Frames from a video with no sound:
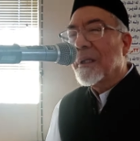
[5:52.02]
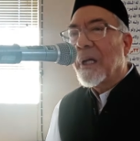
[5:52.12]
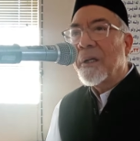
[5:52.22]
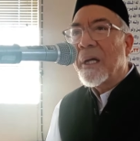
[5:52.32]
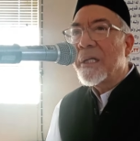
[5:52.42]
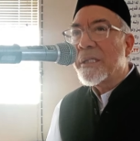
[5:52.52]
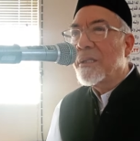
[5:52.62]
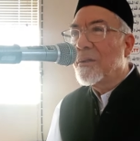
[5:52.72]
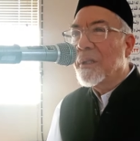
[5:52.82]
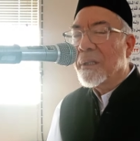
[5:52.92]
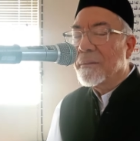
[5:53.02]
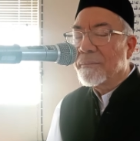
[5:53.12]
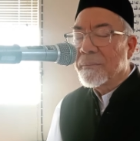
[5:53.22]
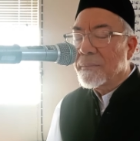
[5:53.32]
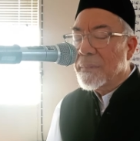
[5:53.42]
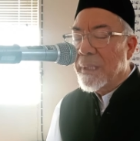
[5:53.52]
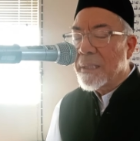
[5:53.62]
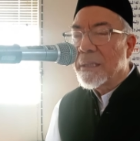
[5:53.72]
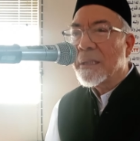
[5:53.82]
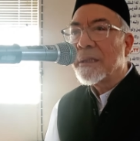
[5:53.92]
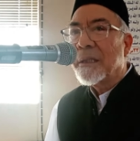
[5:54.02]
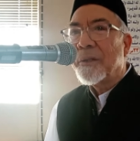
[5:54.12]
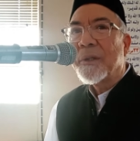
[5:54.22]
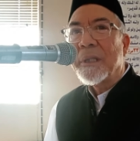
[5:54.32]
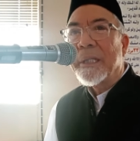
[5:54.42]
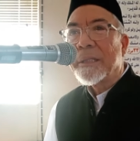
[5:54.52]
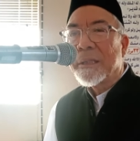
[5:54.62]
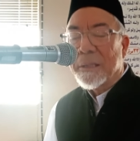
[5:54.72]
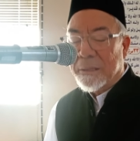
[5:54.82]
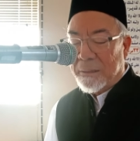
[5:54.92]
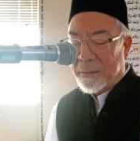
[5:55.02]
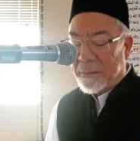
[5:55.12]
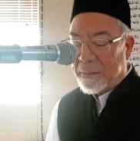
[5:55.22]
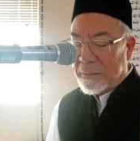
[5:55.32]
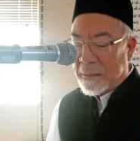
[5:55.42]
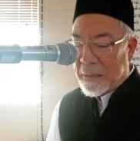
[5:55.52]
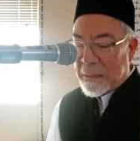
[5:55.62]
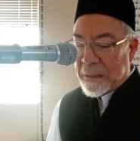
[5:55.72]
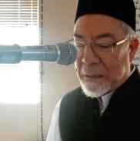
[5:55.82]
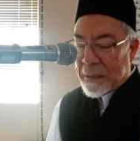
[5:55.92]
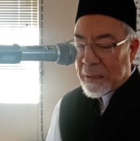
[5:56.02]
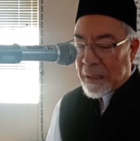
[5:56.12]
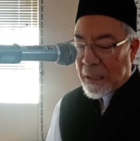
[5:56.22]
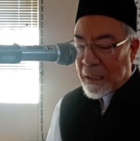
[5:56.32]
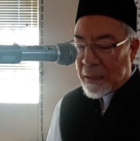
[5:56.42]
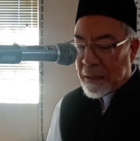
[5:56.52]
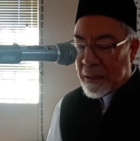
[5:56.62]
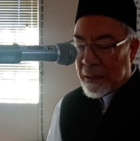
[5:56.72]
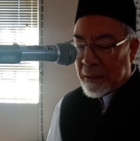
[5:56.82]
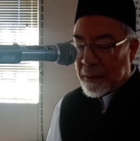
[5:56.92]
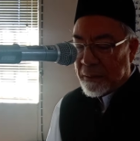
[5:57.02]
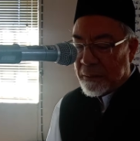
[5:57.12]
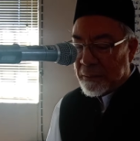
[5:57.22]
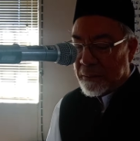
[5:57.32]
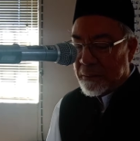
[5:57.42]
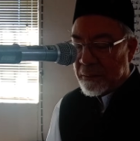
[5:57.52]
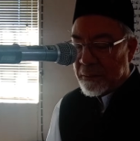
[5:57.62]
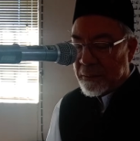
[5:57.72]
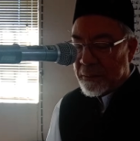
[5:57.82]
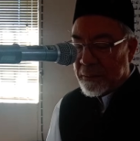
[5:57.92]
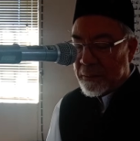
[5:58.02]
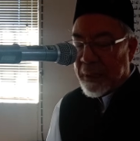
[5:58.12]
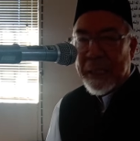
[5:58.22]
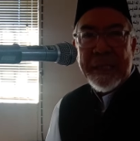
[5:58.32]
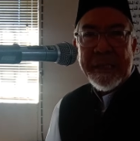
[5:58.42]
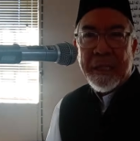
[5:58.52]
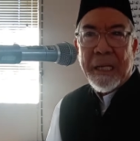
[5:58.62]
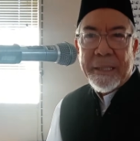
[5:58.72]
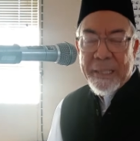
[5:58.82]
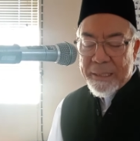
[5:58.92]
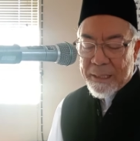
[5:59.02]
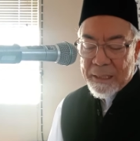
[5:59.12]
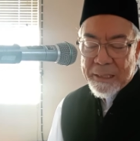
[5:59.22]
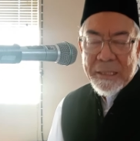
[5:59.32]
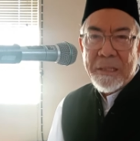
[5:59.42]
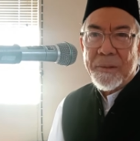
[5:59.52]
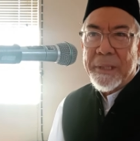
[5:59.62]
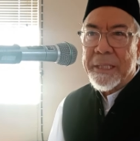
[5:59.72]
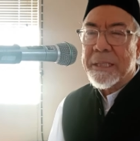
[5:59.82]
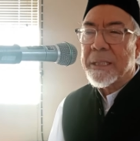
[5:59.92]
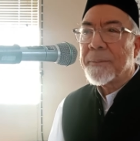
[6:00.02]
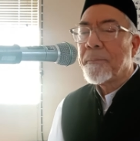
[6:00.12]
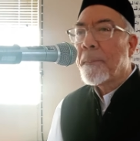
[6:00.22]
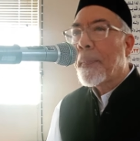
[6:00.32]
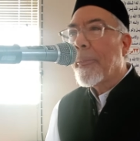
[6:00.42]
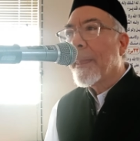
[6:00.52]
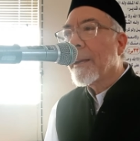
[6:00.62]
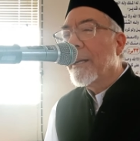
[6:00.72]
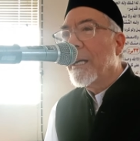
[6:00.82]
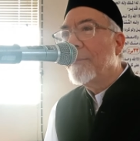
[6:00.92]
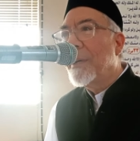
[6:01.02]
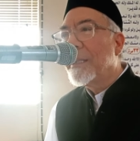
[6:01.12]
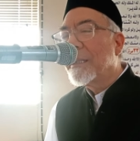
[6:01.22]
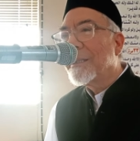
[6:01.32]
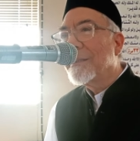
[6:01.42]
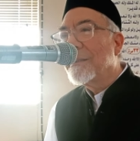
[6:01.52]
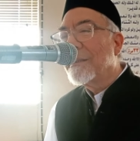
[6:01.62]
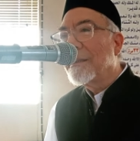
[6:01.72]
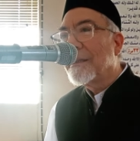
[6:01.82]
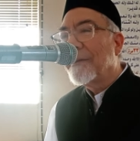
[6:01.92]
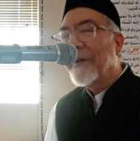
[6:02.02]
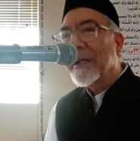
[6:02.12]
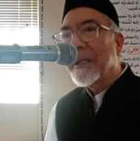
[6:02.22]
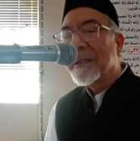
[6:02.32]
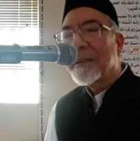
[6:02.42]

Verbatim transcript: Then I listened to the lectures, local lectures, and uh, I, recently, I, recently listened to a lecture about the fact